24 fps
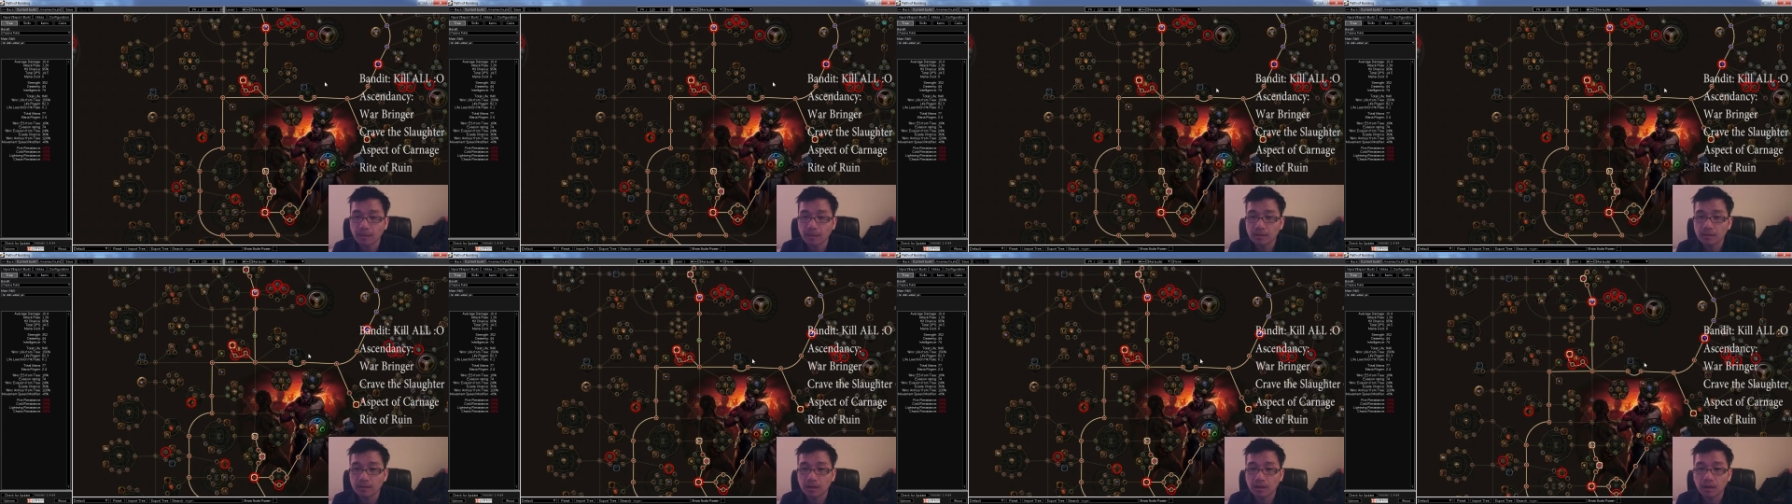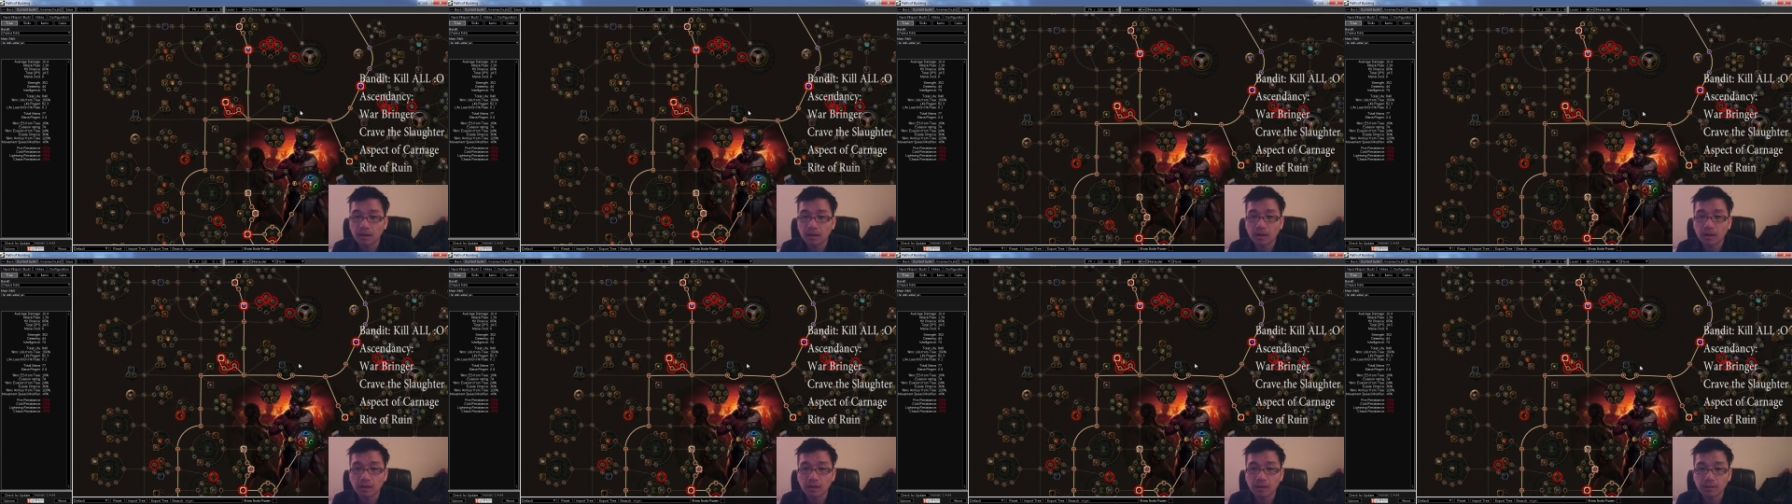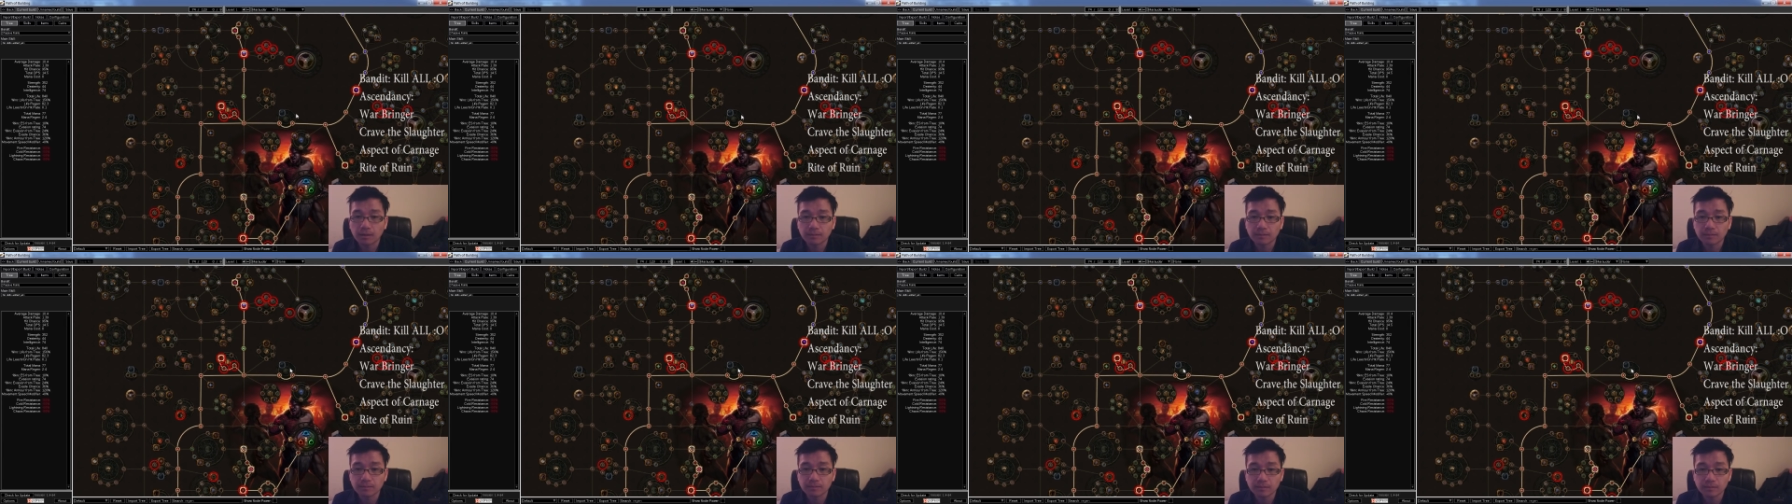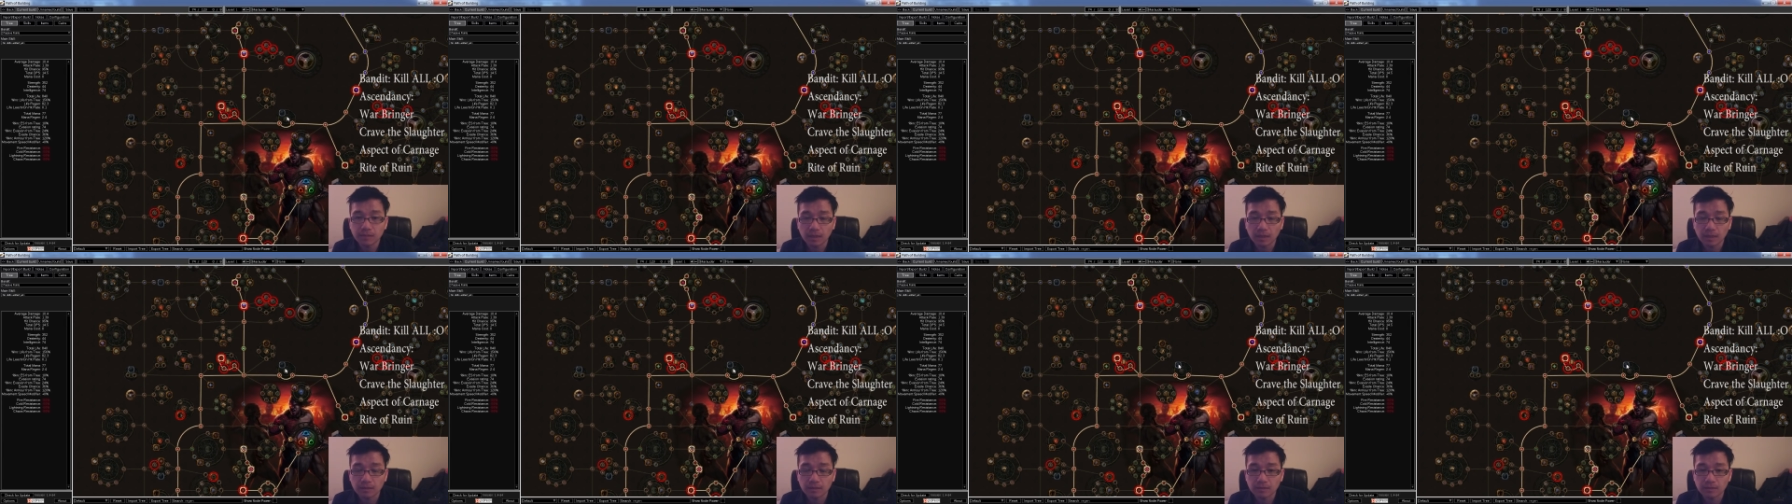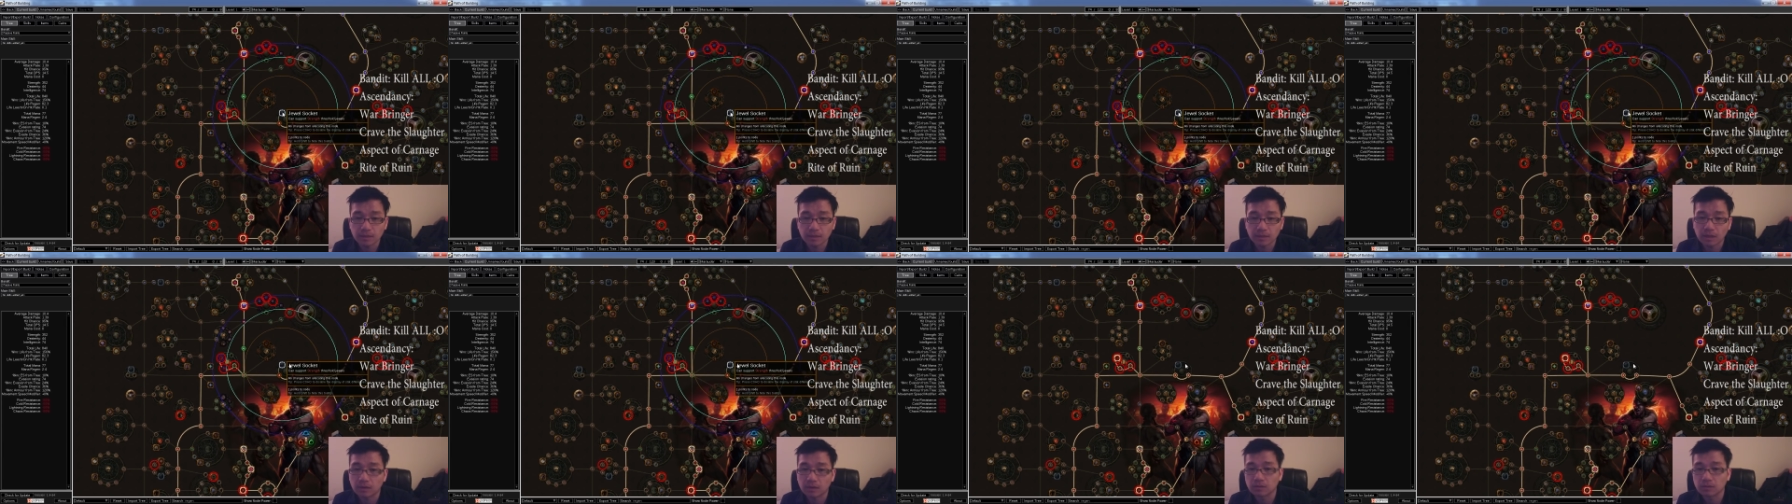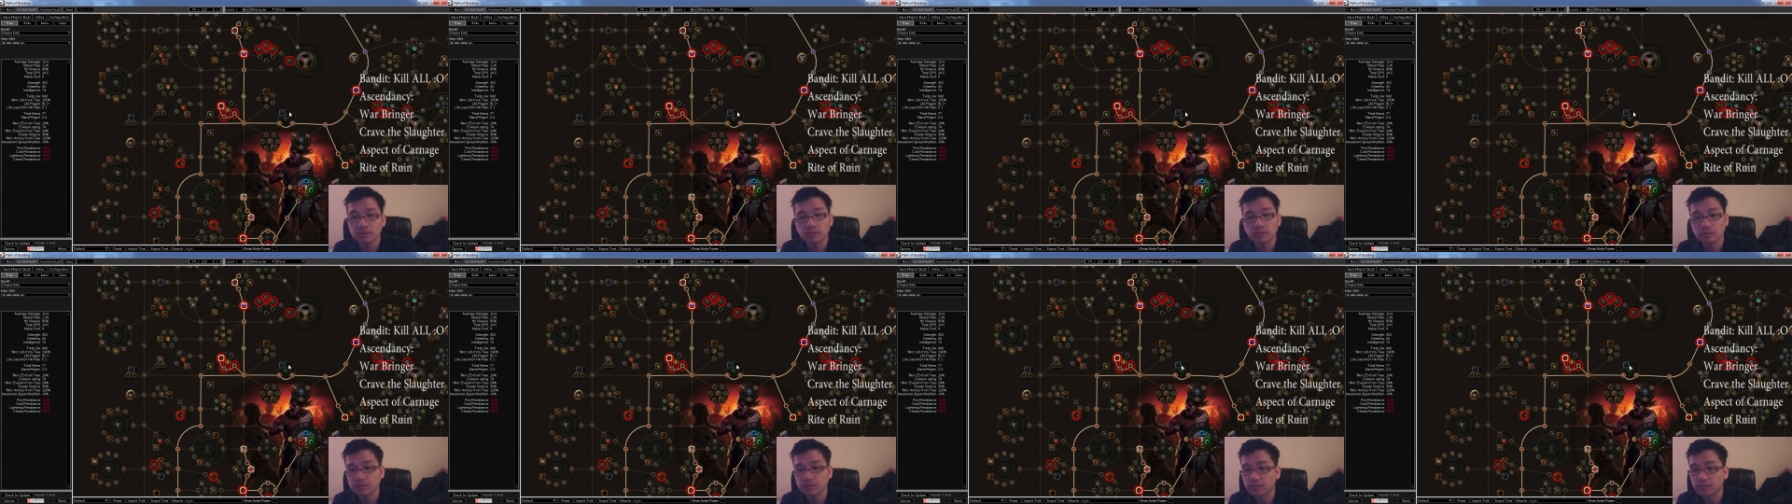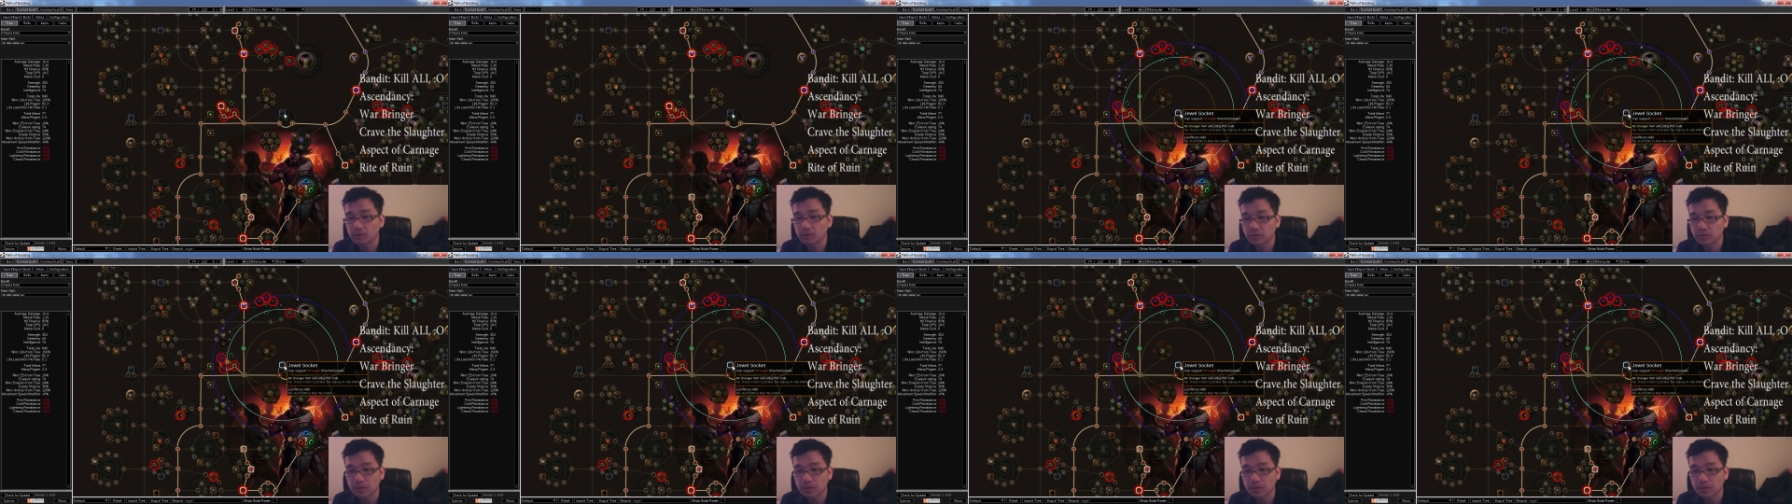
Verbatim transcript: Um, yeah, now fill in,